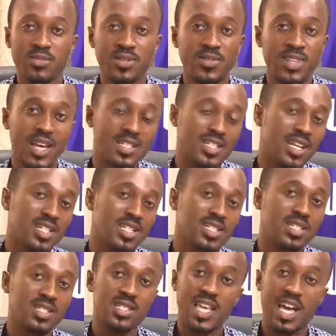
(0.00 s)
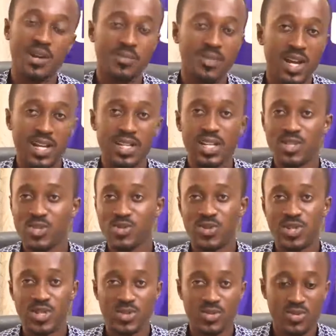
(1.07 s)
If there are sanctions, they are applied, and so
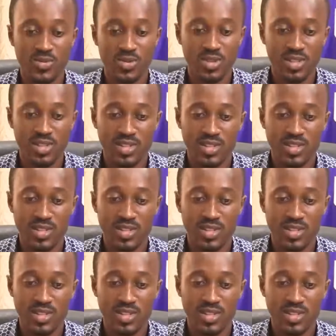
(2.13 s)
on and so forth.